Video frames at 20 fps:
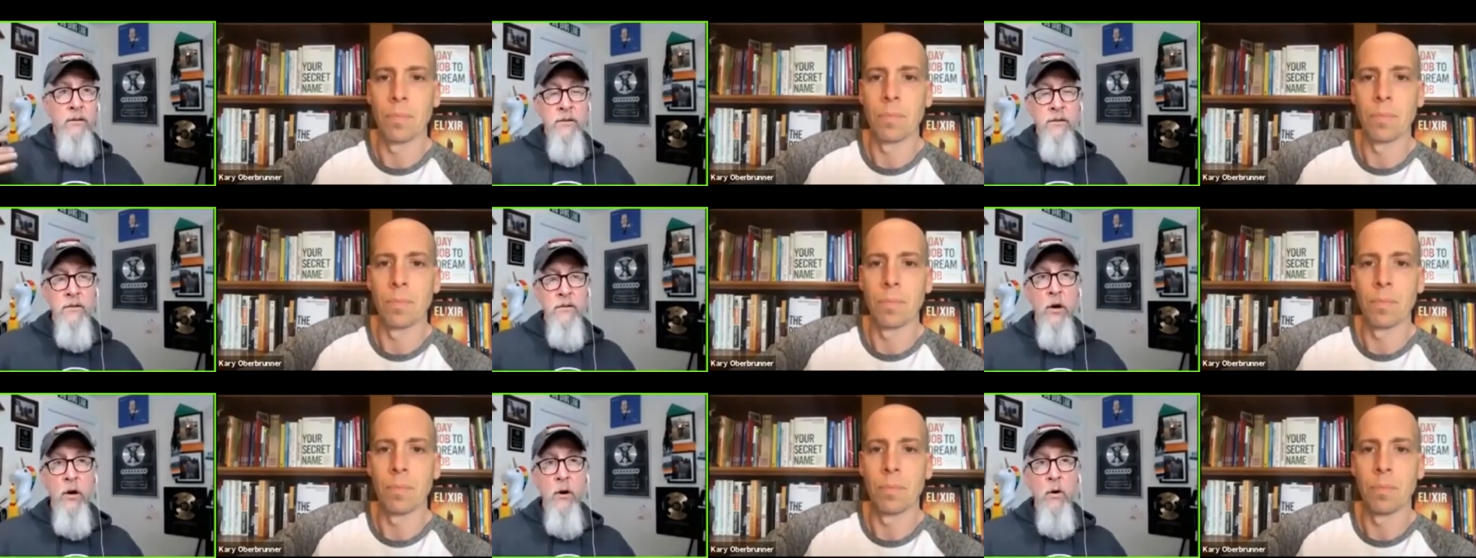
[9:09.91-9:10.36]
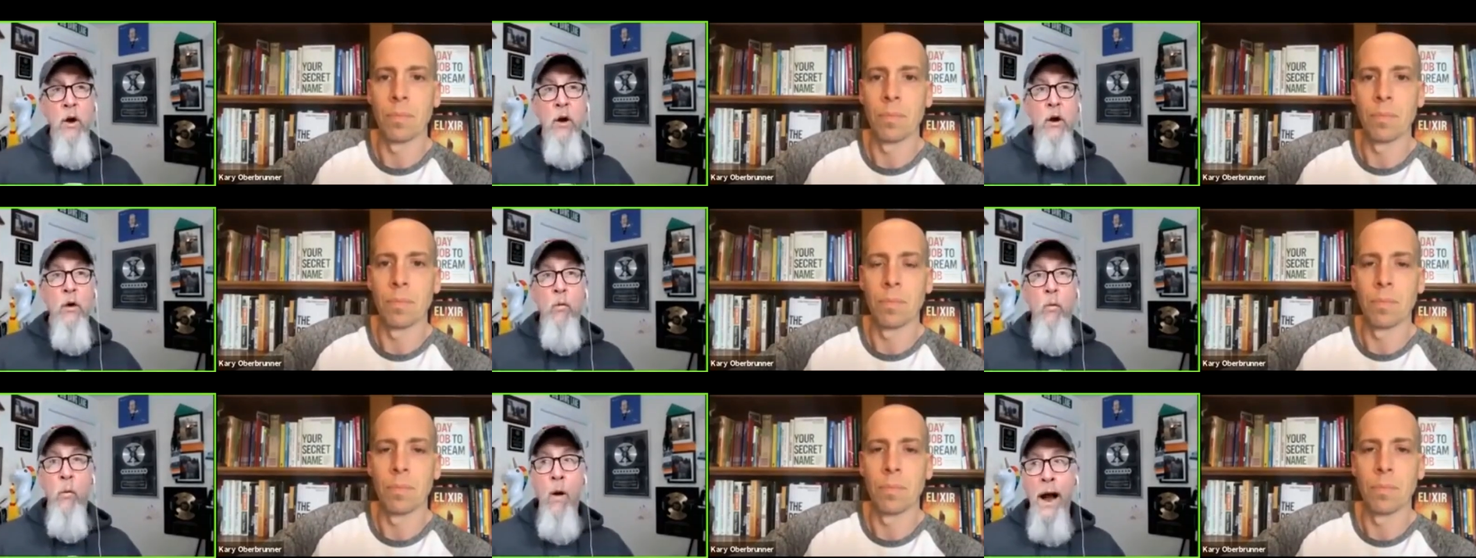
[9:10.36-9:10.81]
Speaker 1: So
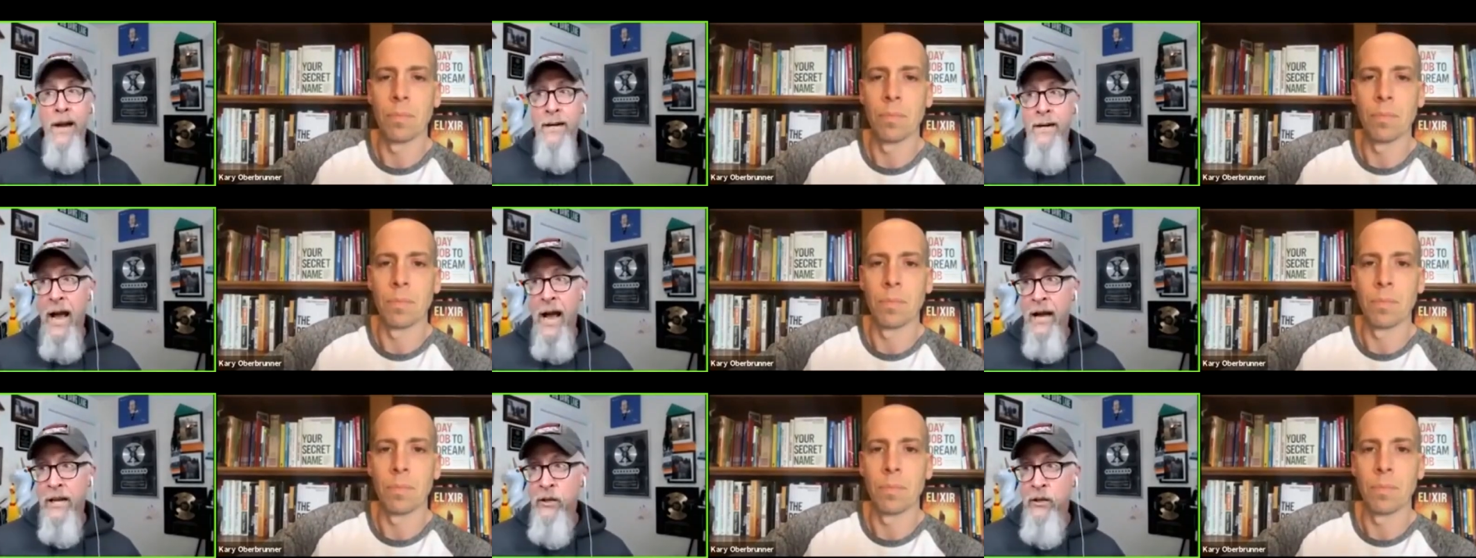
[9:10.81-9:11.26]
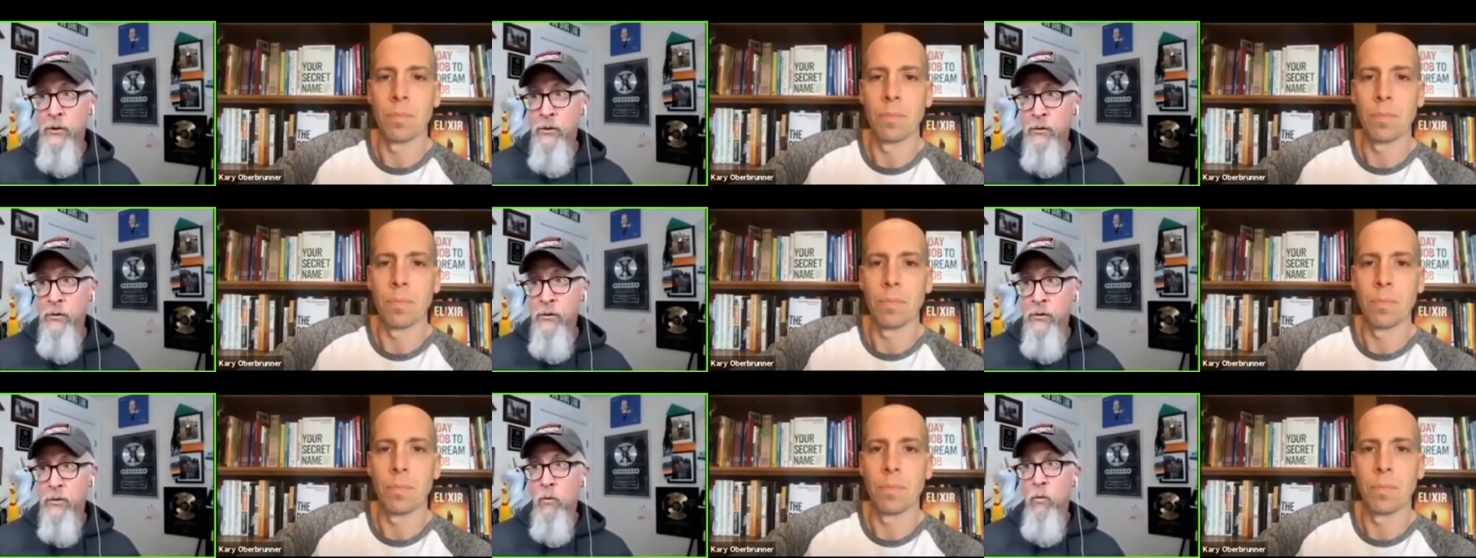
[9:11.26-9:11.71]
why not
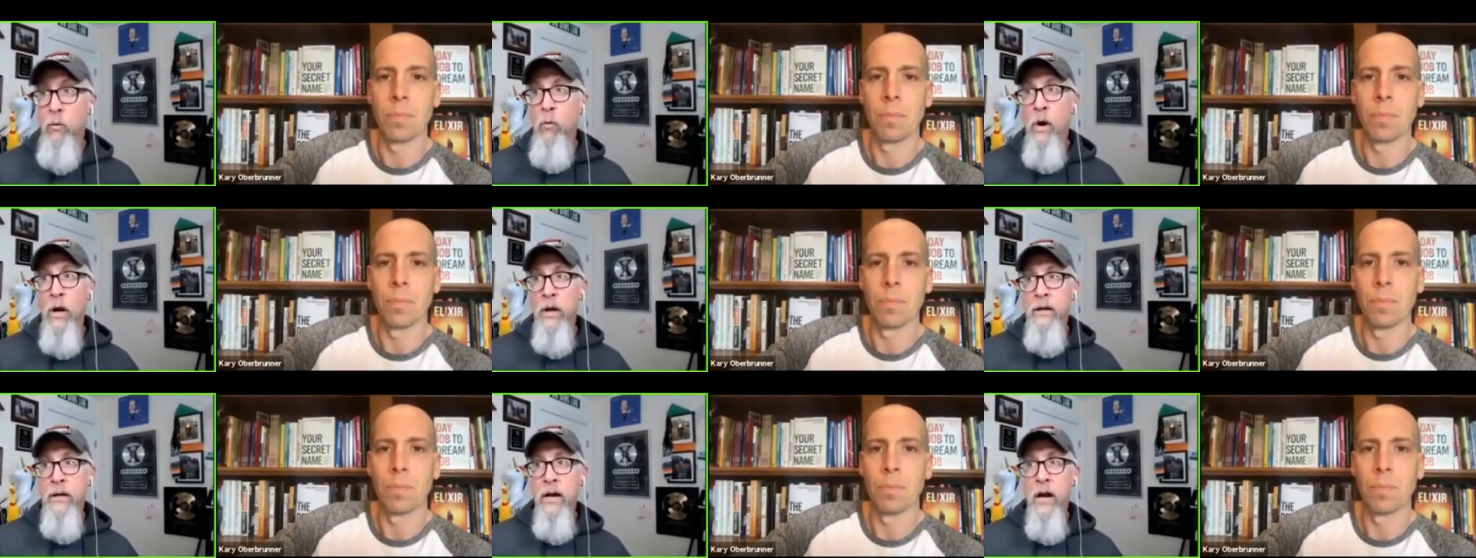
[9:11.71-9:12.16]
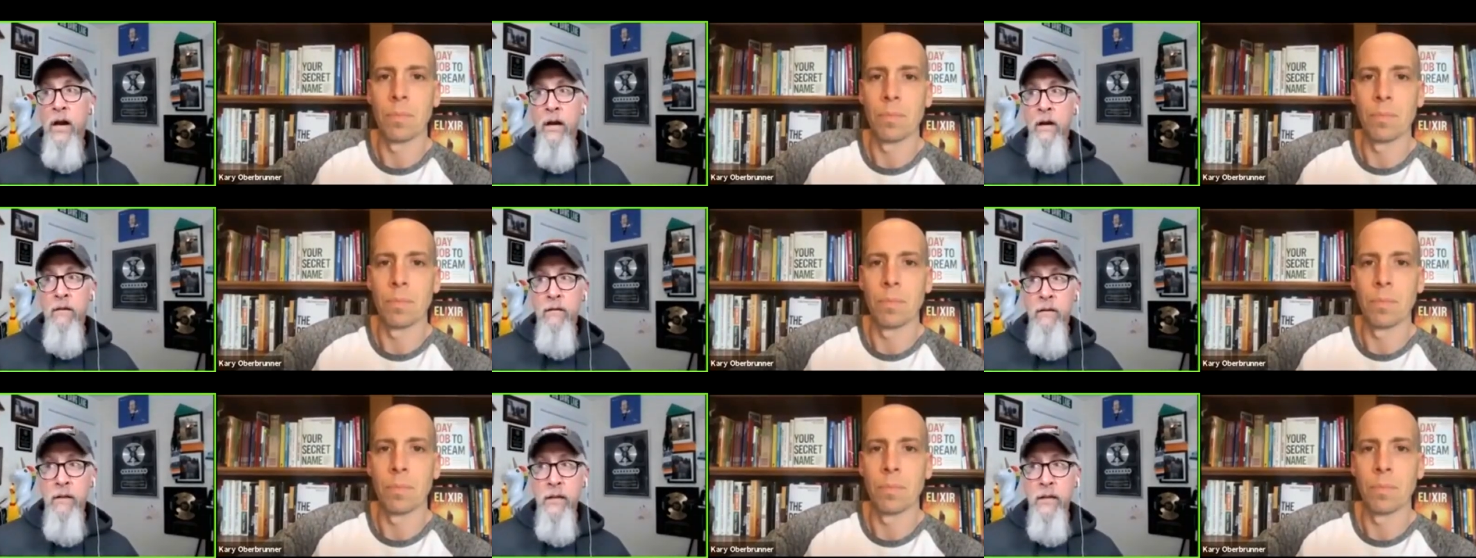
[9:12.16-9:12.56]
use one of